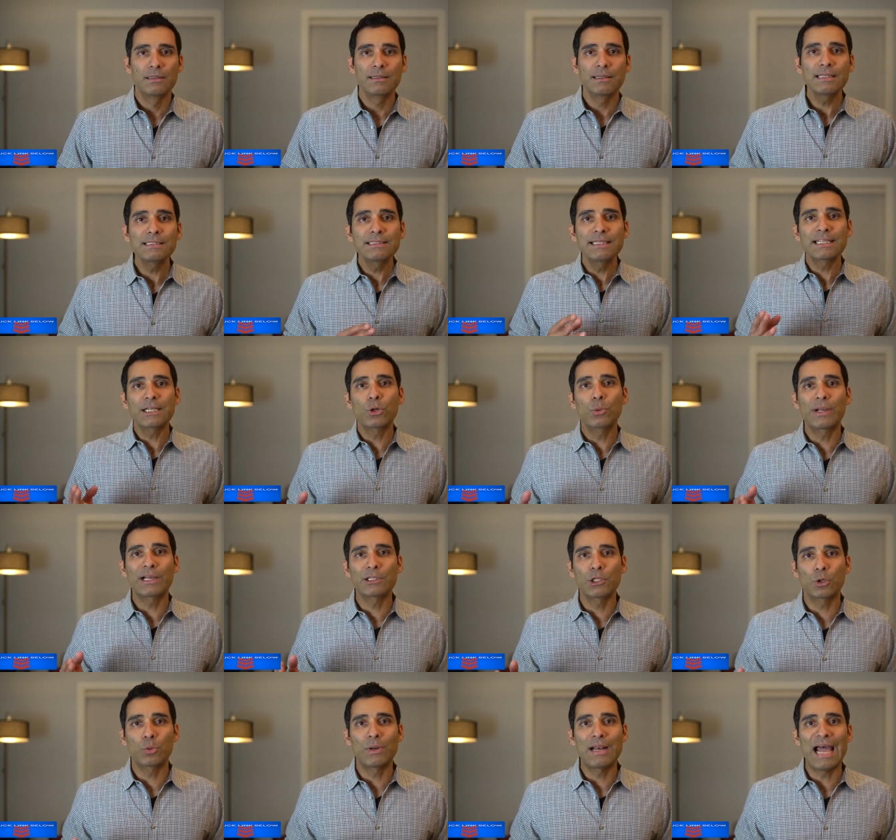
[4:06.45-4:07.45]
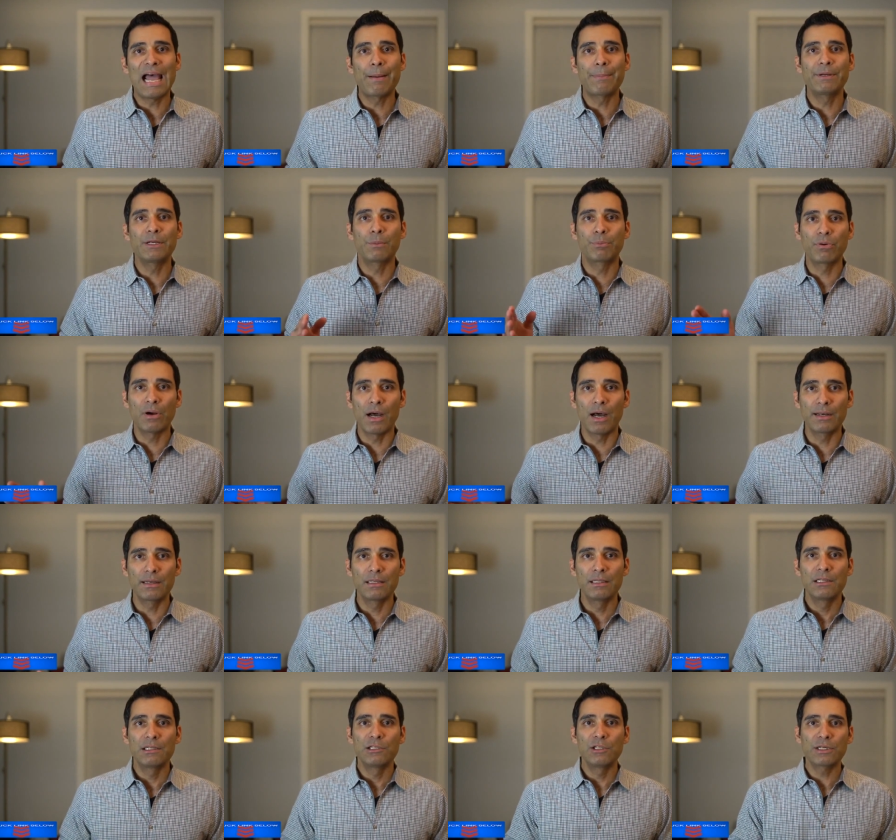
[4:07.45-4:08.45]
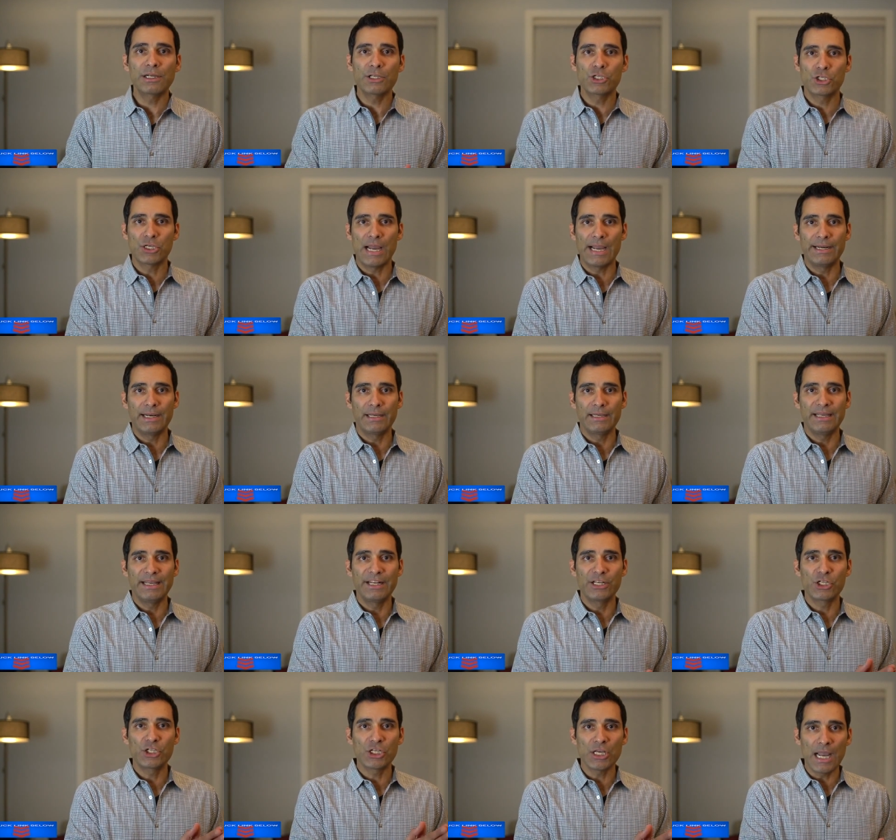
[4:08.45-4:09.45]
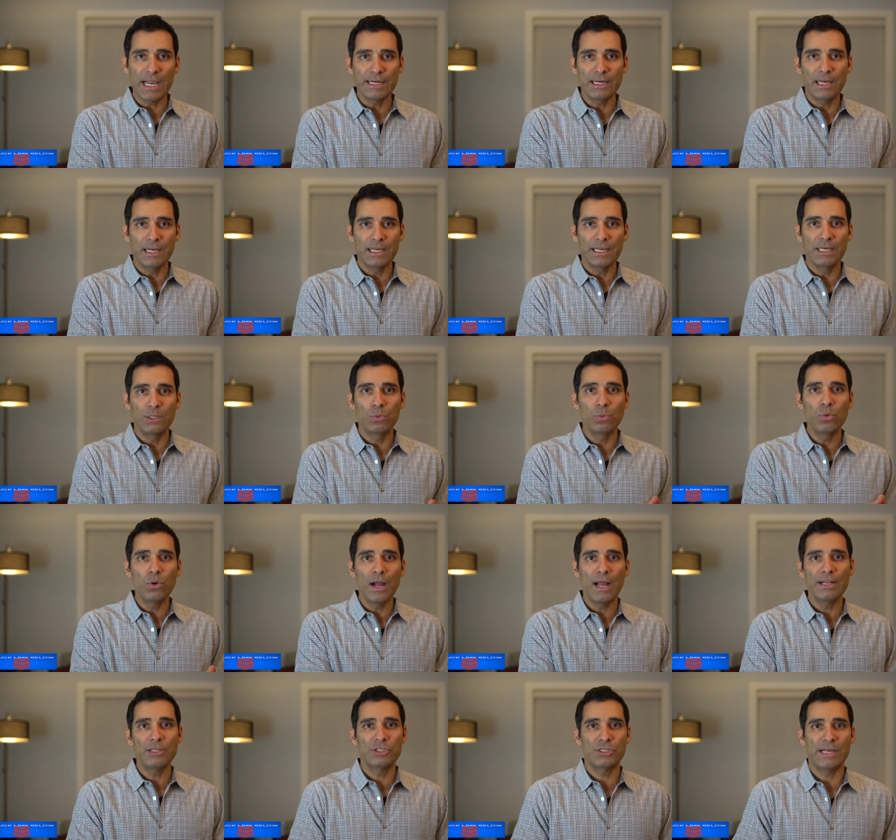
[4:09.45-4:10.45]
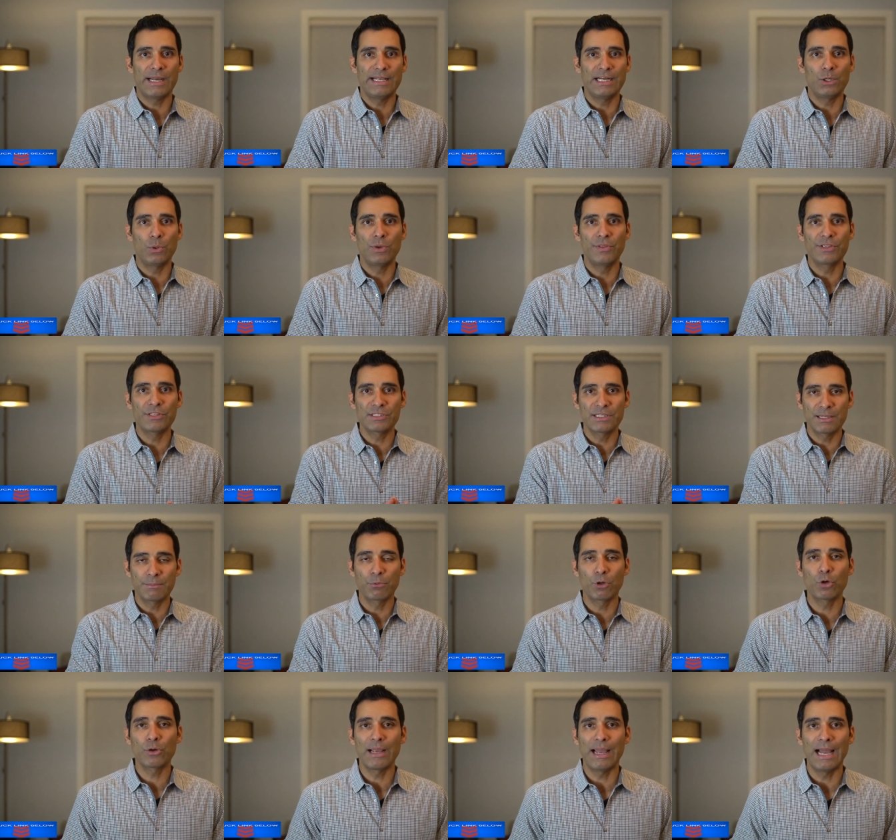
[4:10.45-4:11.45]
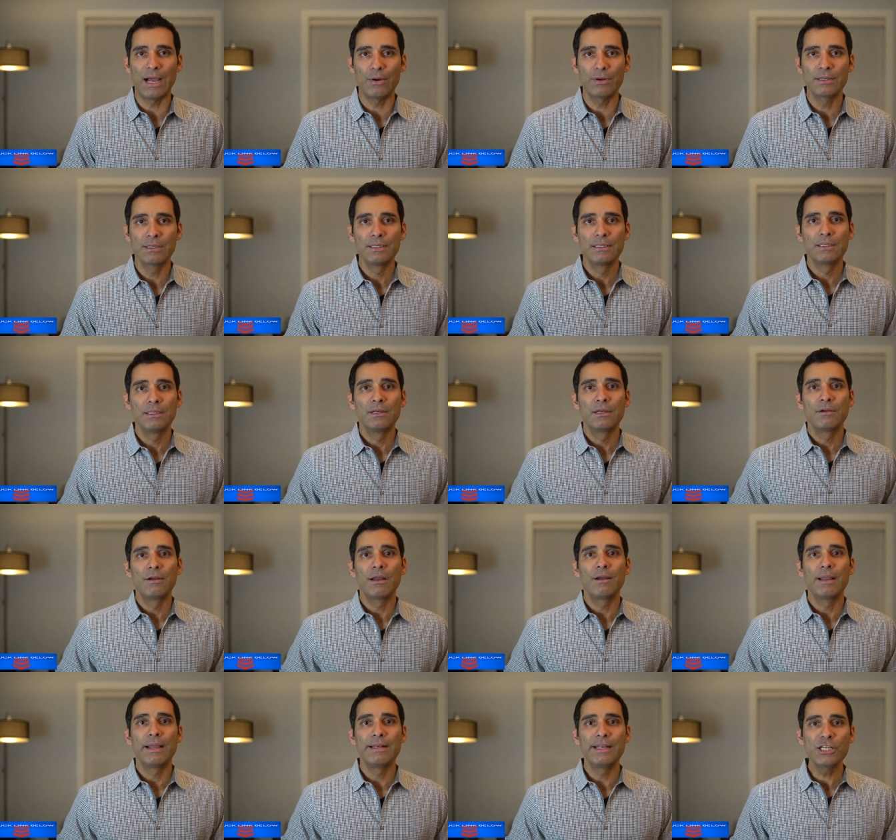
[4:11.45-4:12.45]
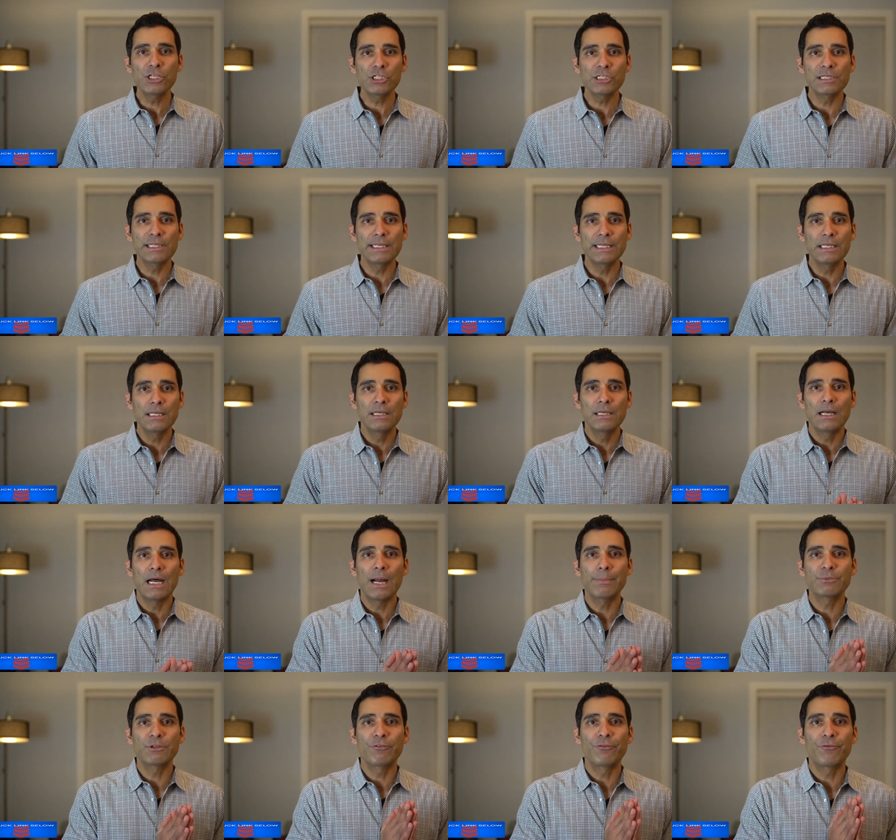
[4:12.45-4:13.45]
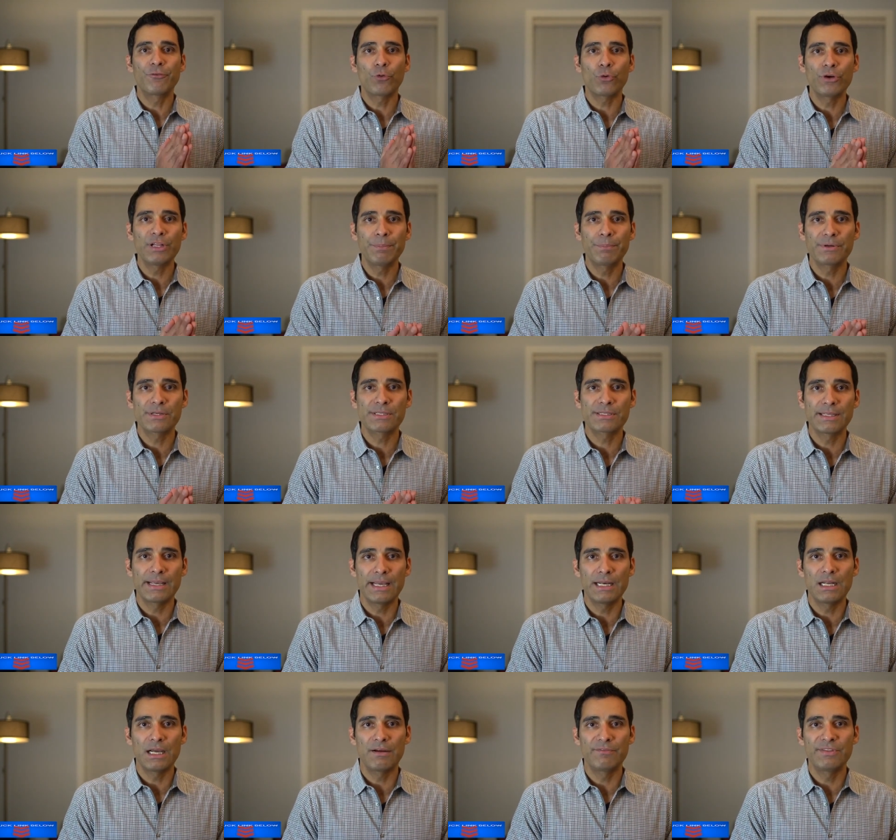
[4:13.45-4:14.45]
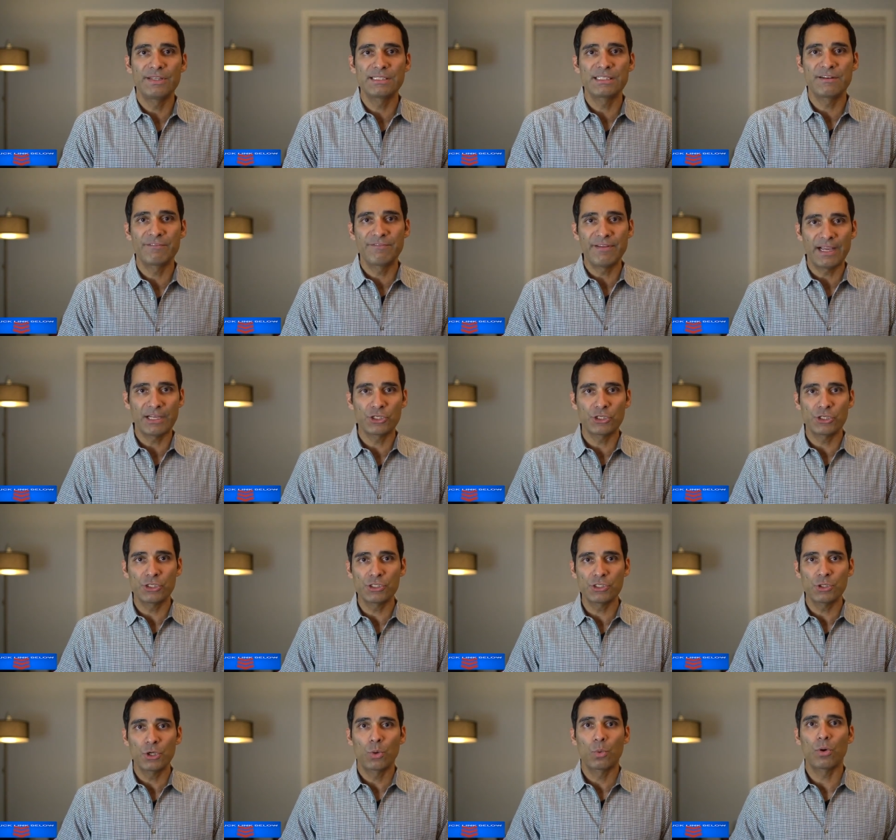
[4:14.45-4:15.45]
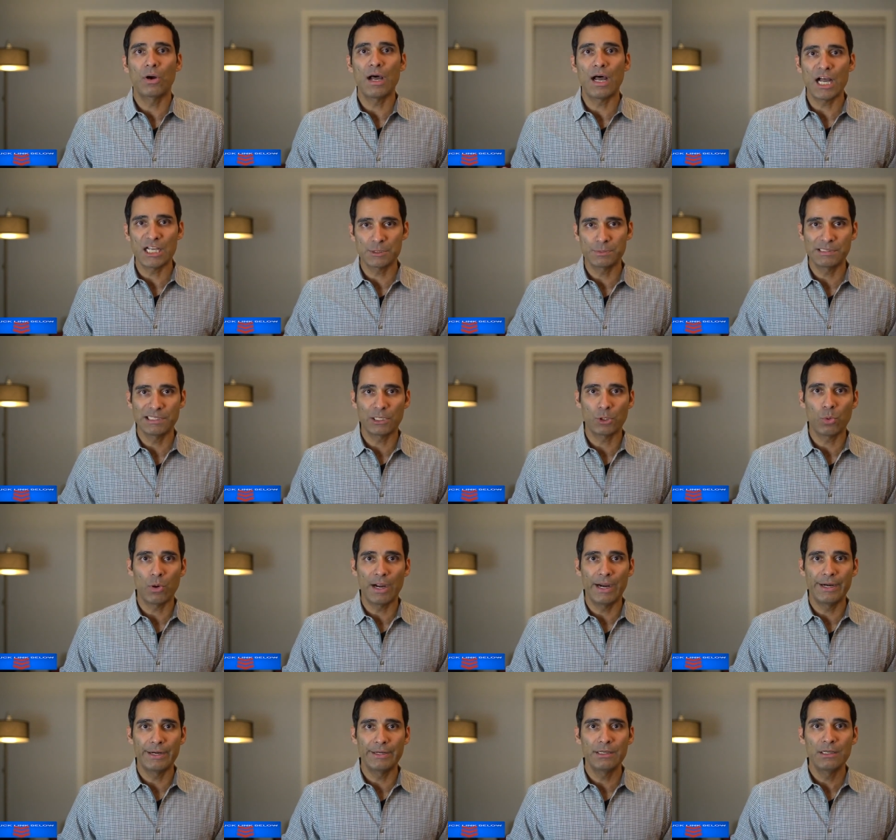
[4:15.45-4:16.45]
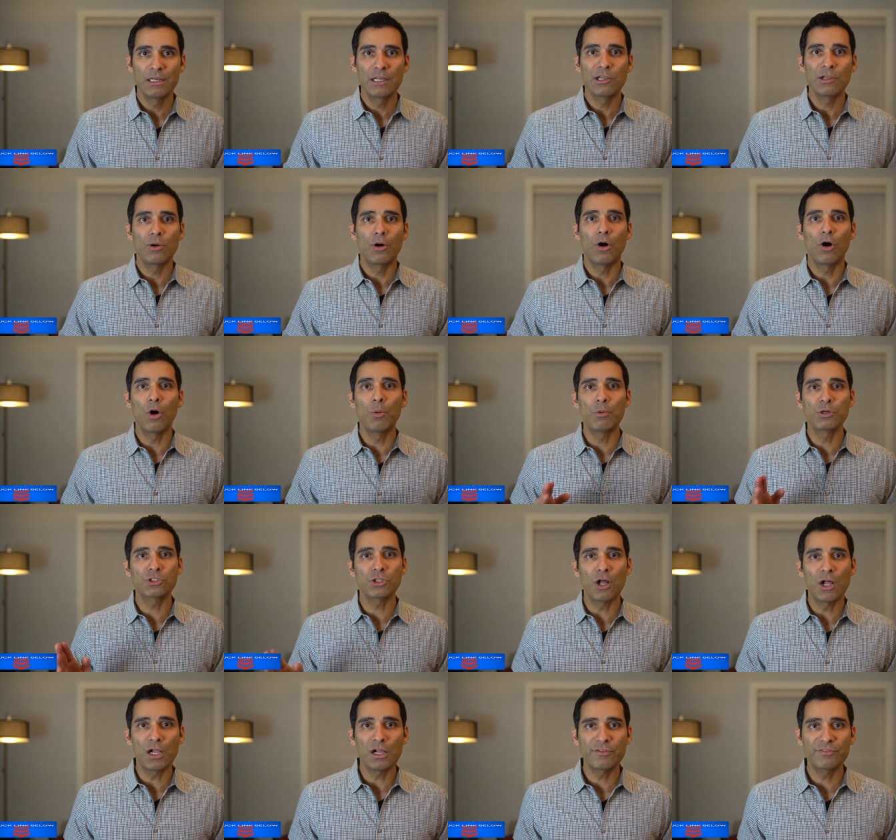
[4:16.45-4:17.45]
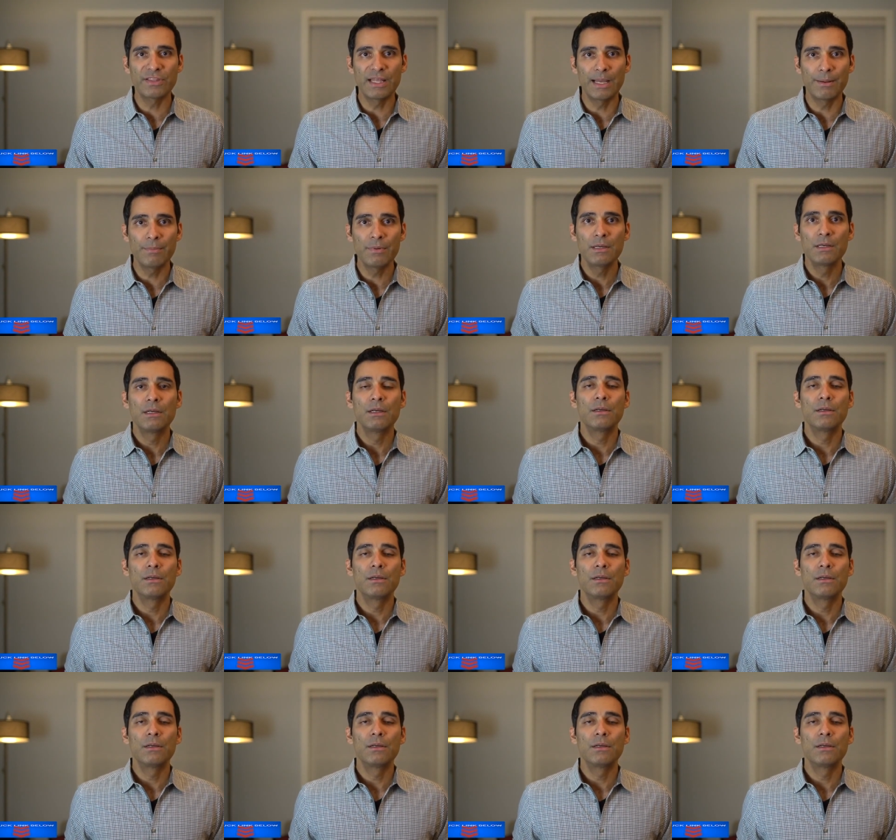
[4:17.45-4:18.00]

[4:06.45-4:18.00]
Let's take a quick look what happened abroad. Look at China. In China, in Wuhan, China, where this thing broke out, initially up to 40% of these infections were hospital acquired. Almost all of them